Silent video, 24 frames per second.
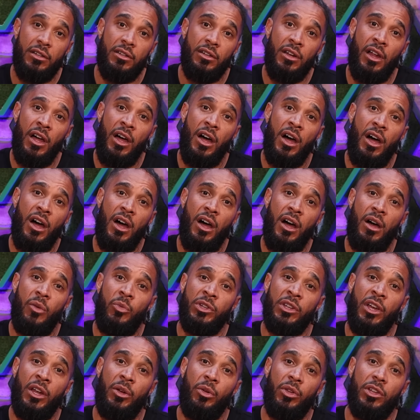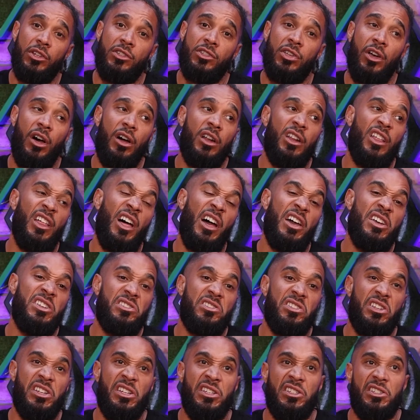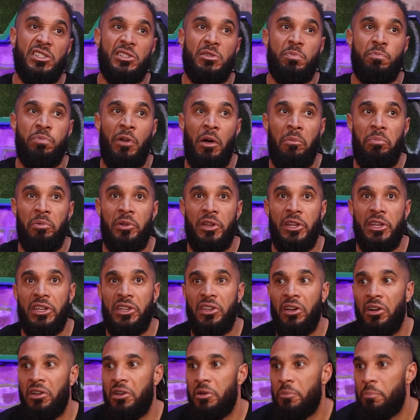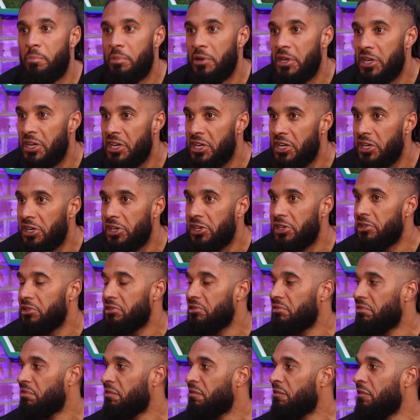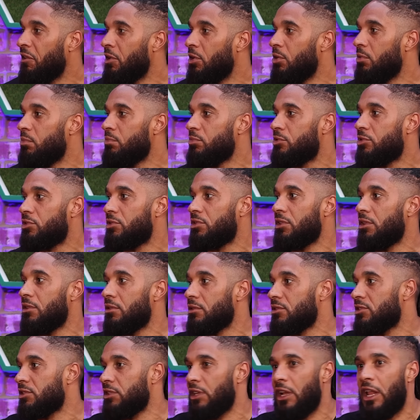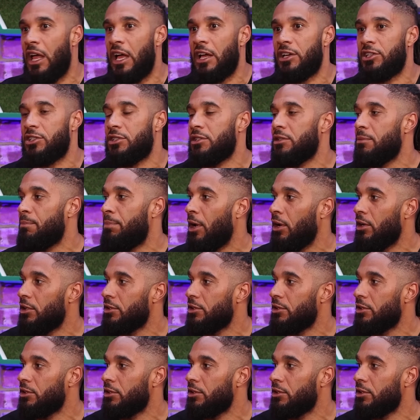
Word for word: it. Uh, we don't know what the title of that is. It's probably going to be films slash